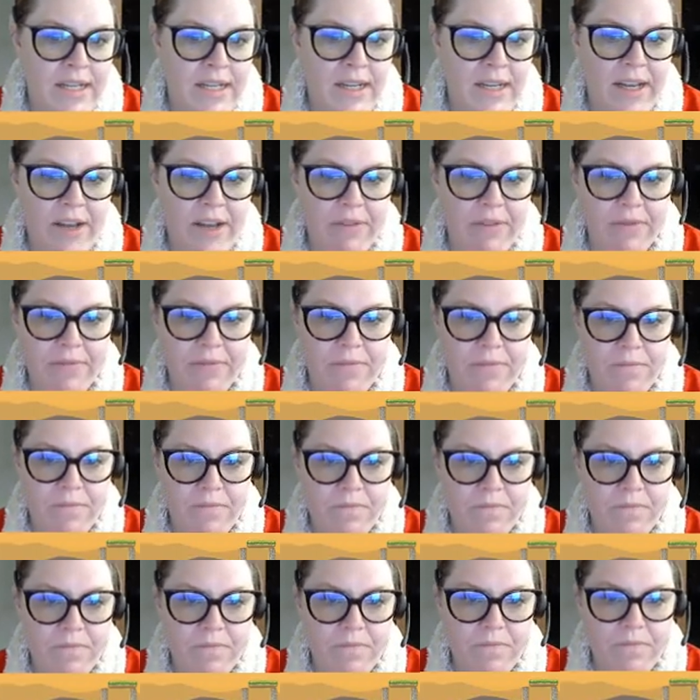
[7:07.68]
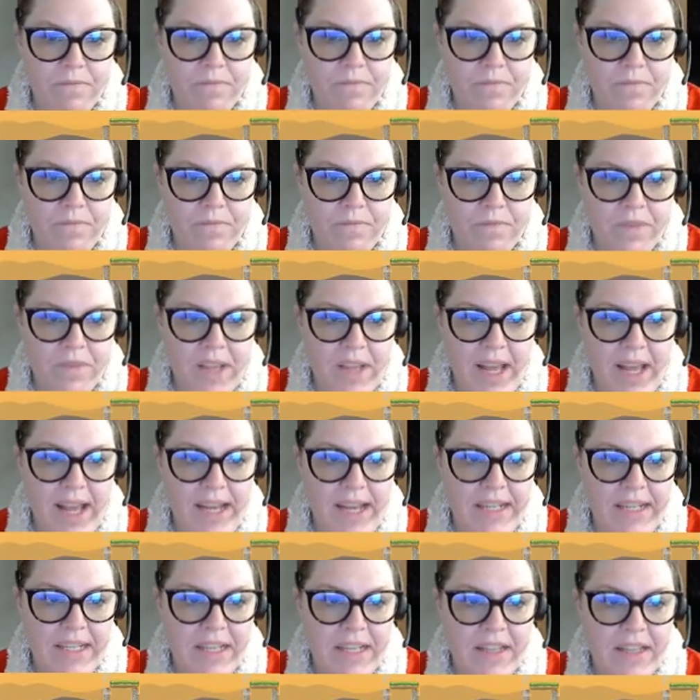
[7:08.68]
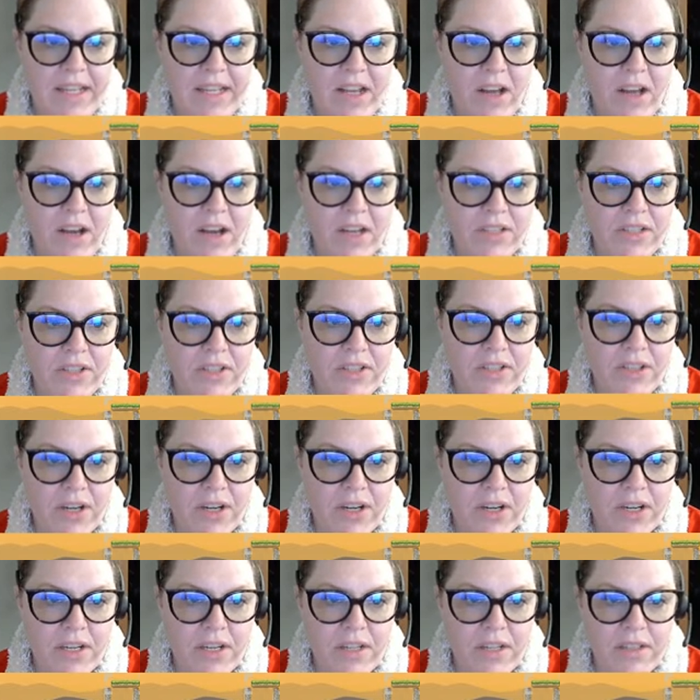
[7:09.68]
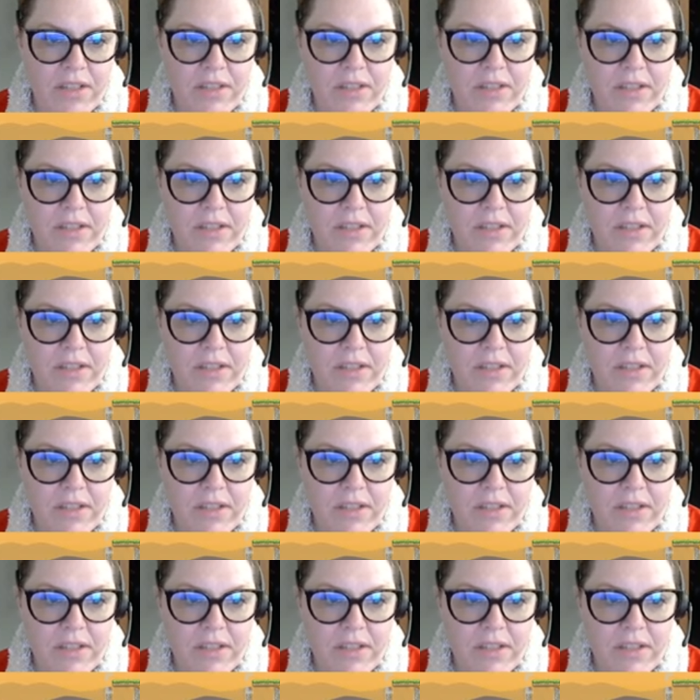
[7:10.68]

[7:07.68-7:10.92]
Now, I did the on start.